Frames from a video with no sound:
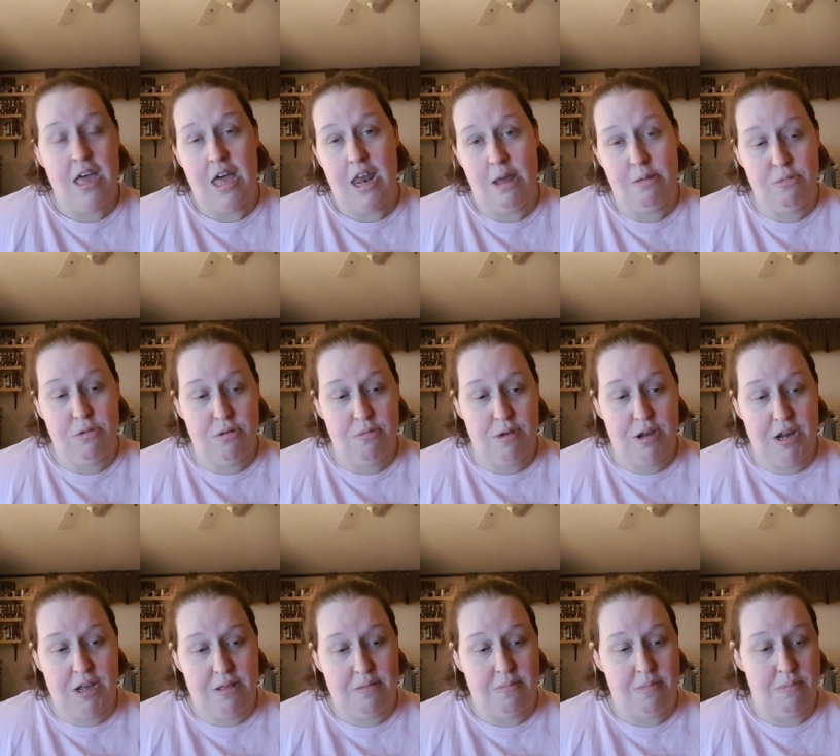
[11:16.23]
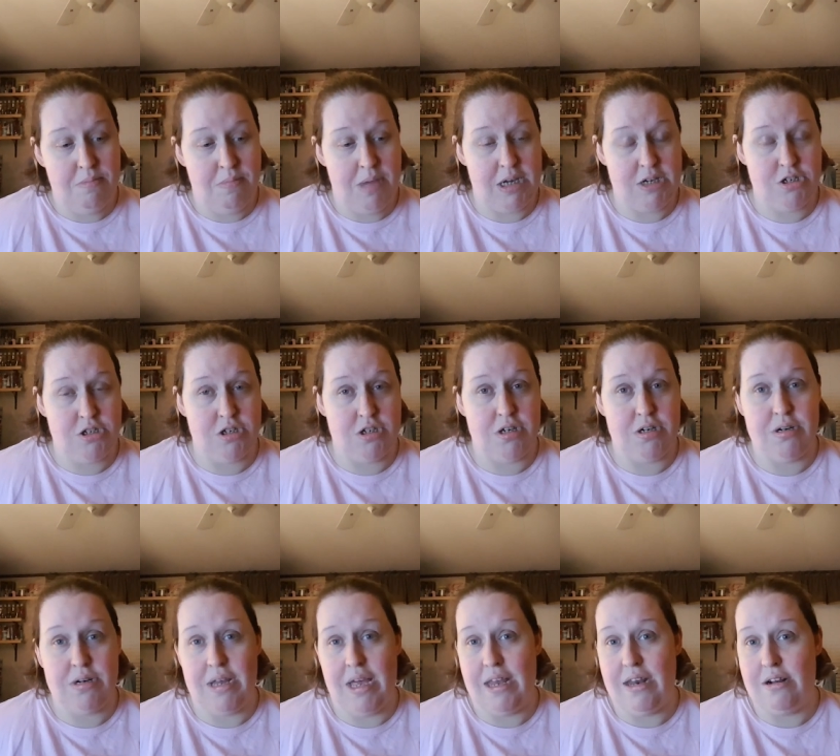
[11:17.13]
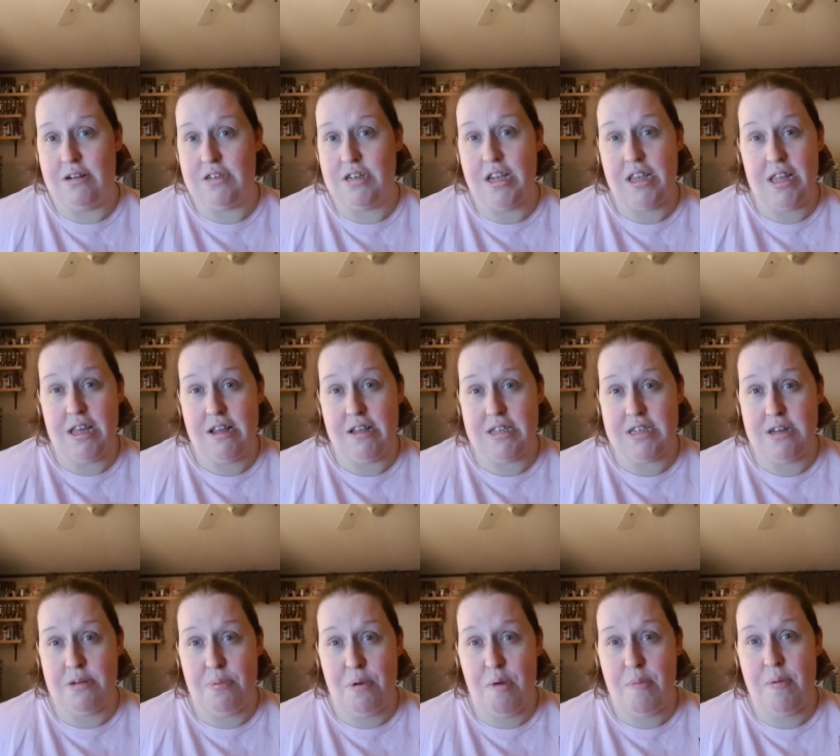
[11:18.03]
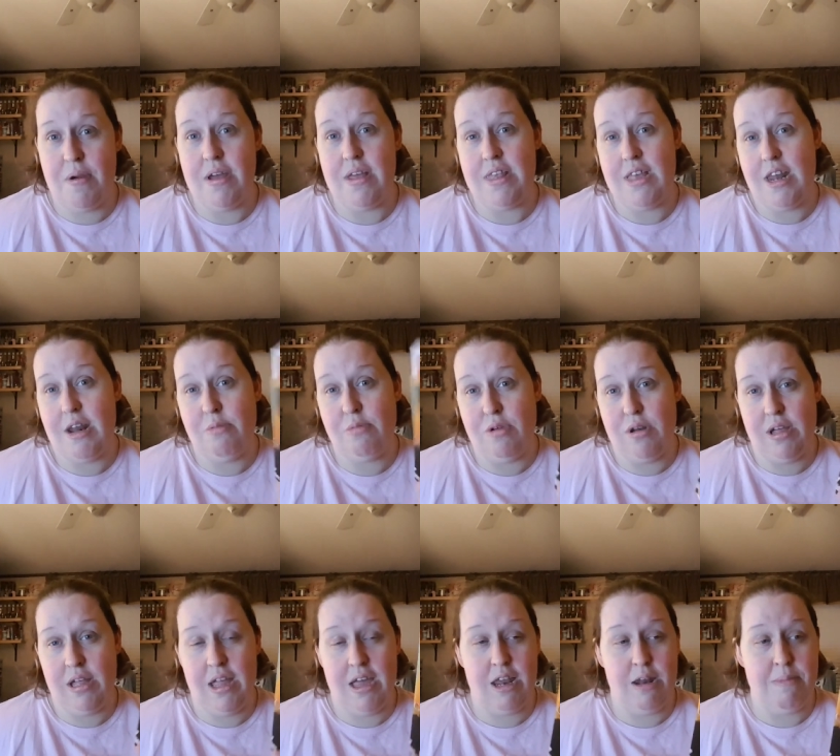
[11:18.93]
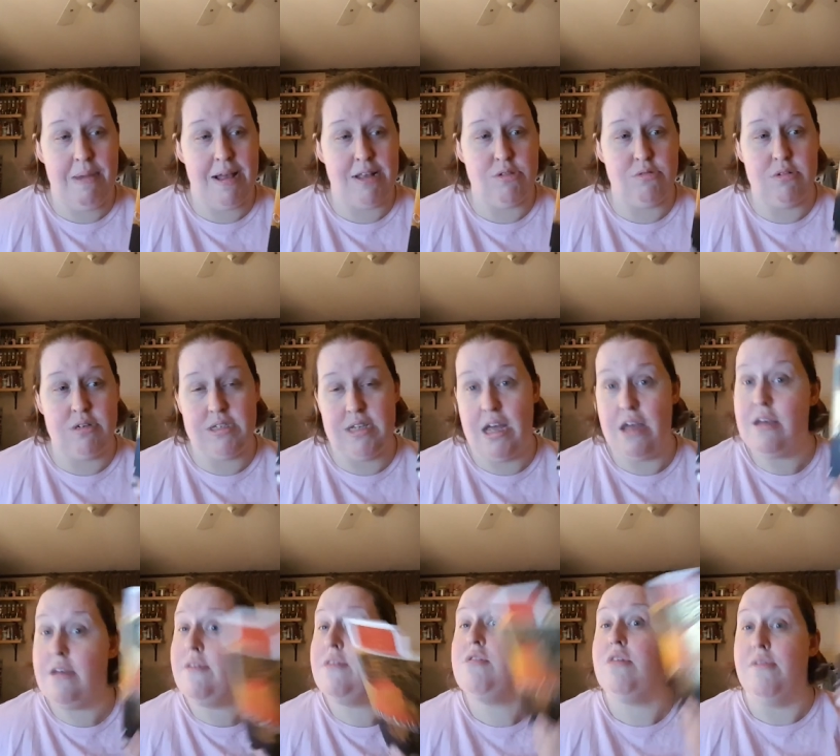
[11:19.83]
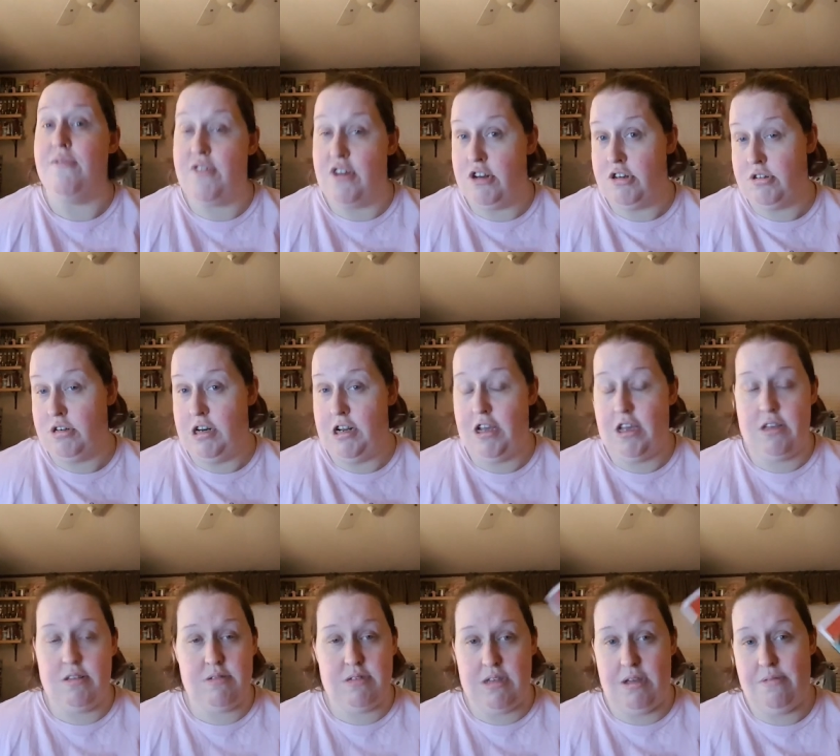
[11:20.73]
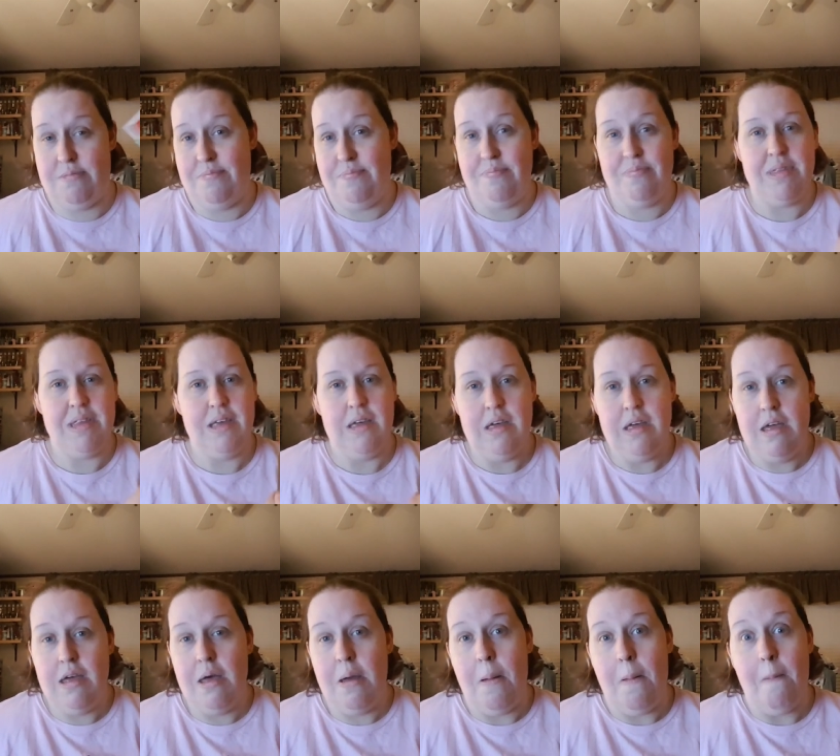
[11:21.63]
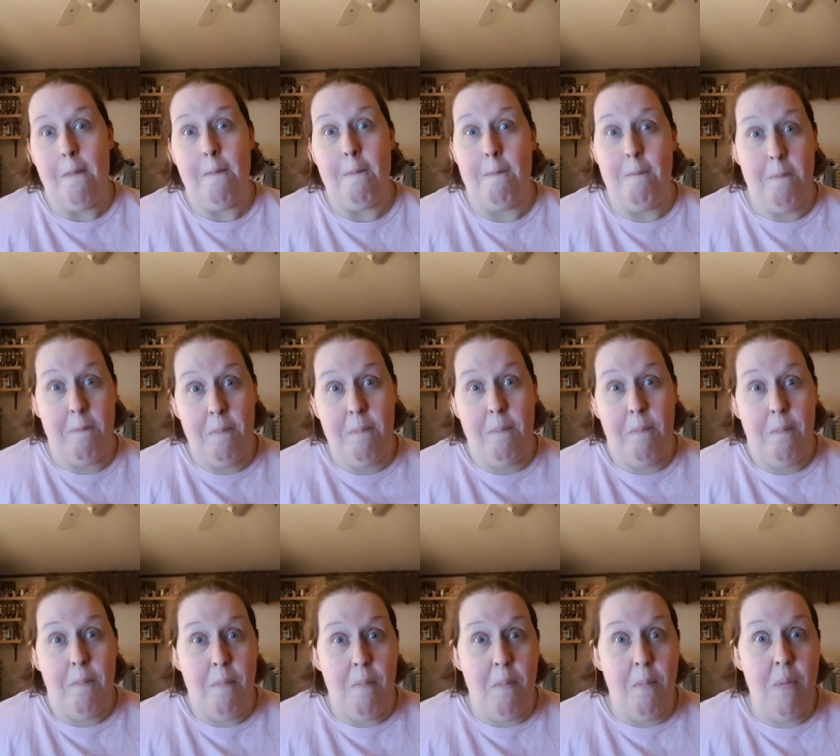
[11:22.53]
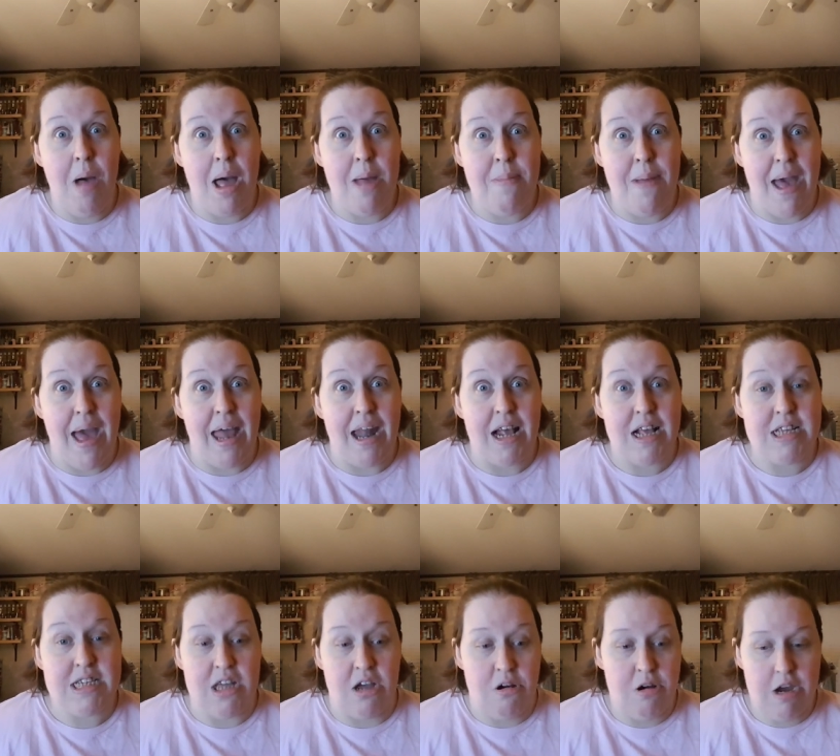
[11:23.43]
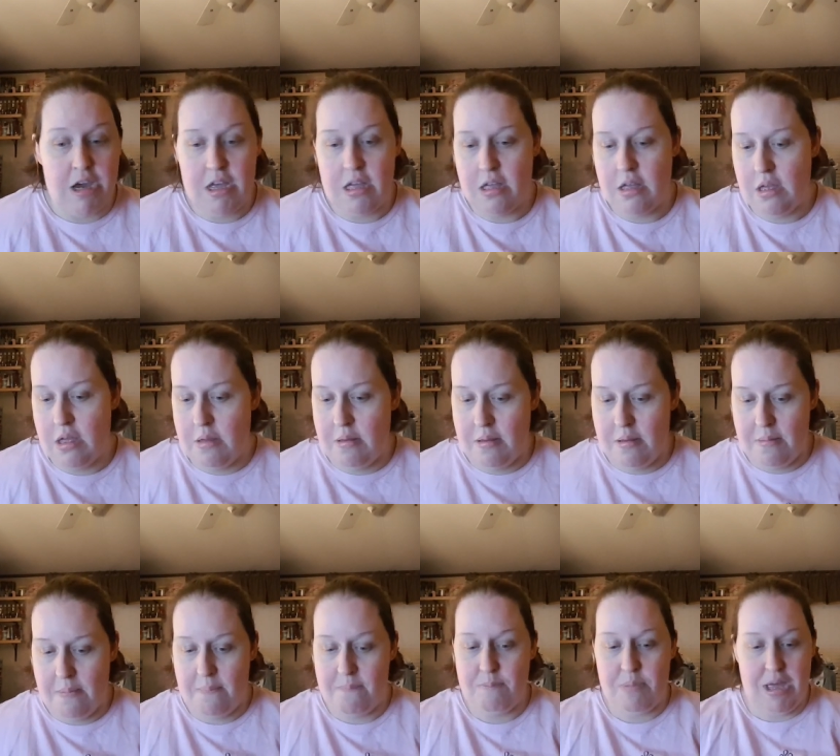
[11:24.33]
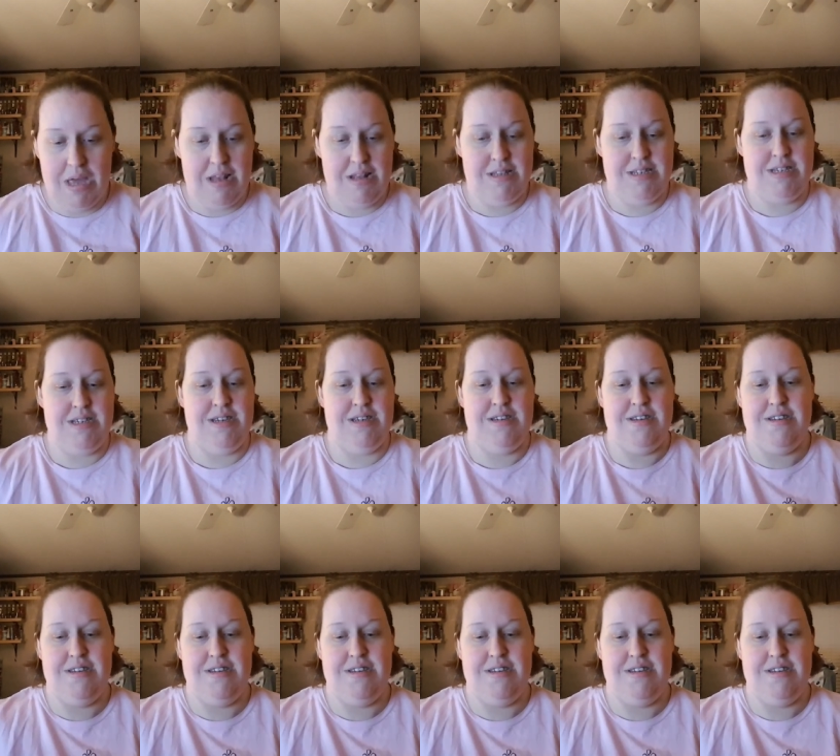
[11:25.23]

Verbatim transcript: and I'm going to read it and make sure that there's nothing else inappropriate, and then I want to hand it back to her and say, you can finish reading it. So, my bad, I'm sorry. But,